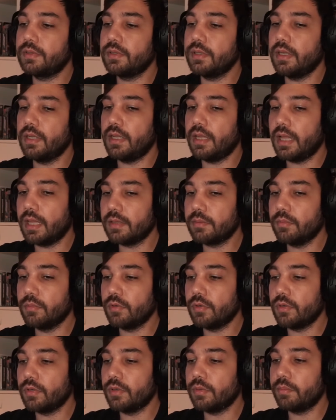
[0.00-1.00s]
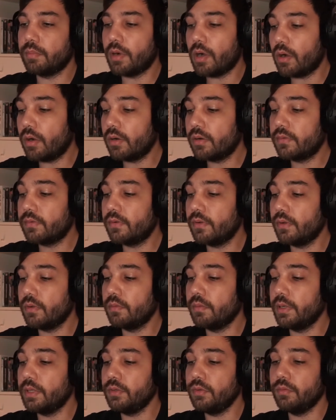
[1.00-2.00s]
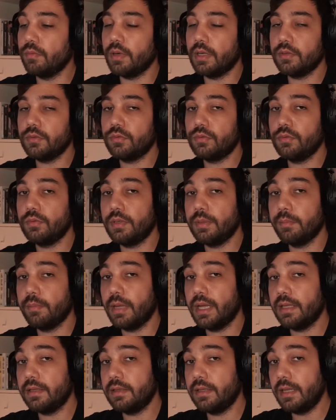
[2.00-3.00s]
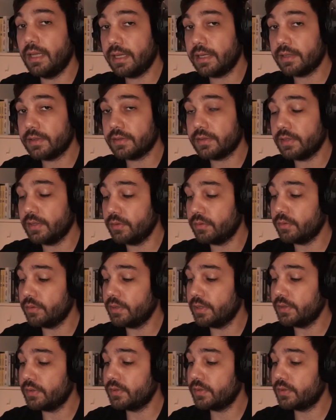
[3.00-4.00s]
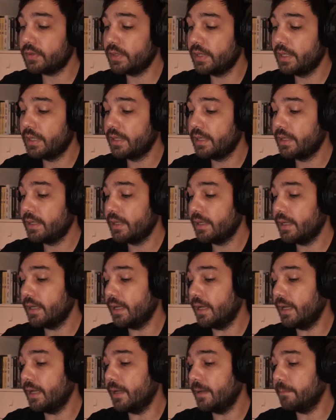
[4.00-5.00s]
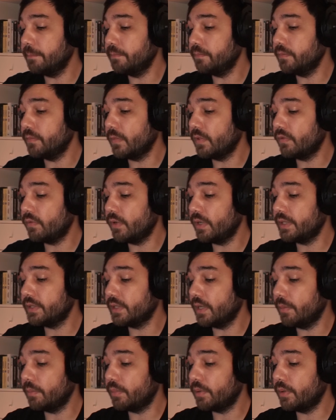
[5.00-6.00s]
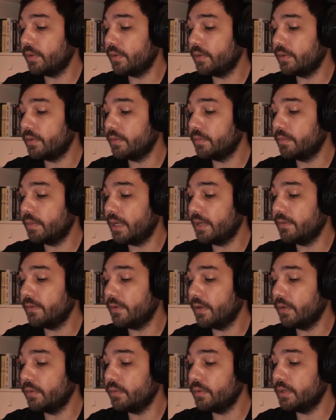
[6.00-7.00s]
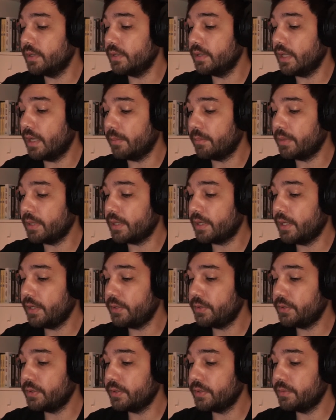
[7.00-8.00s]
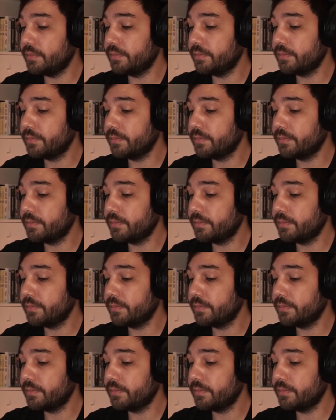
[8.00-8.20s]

a lot more powerful when you want to embed links into this. For example, I found an application,